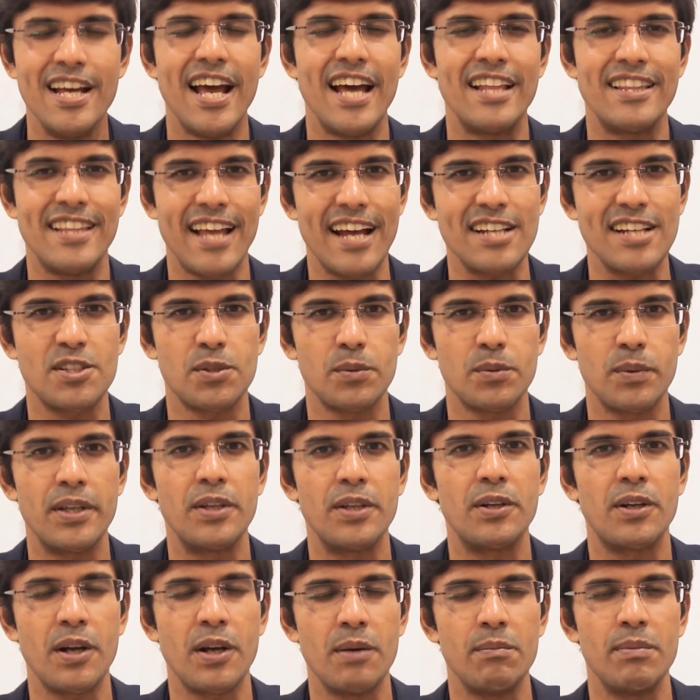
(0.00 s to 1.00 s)
And that's the way
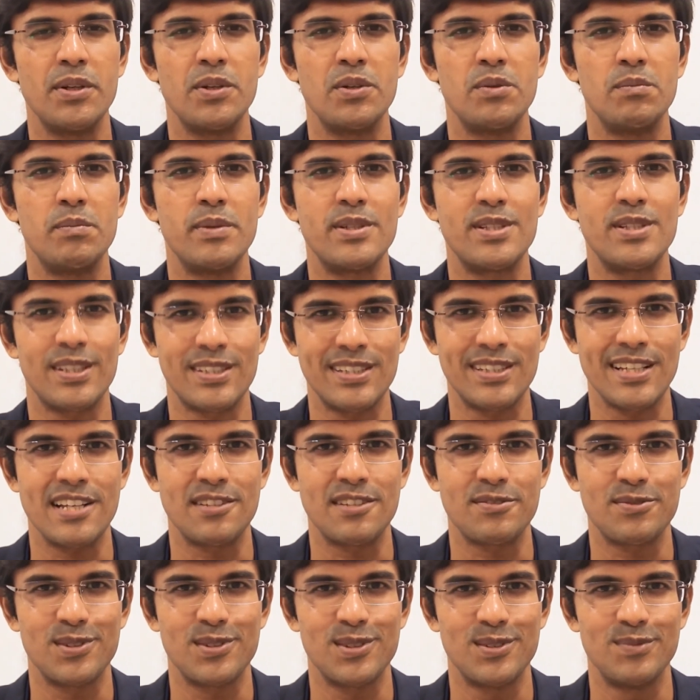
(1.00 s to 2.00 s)
your company will be
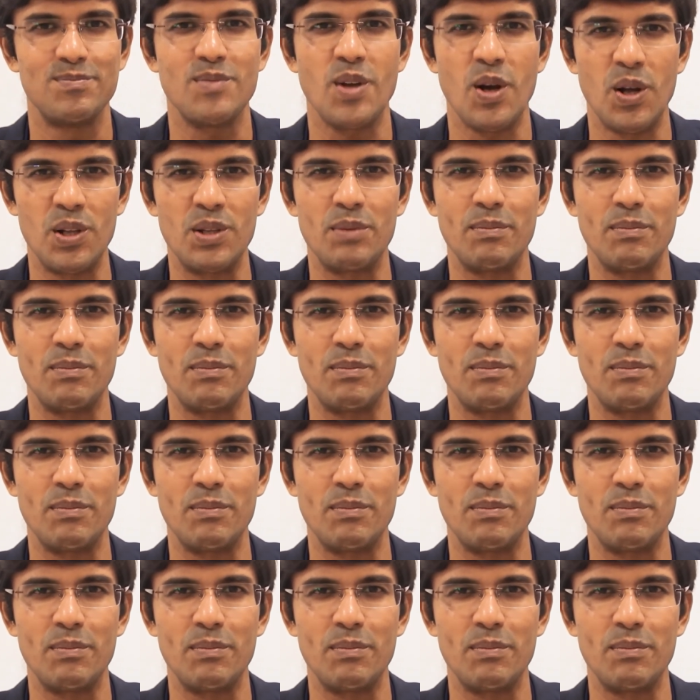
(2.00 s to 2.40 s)
successful. All the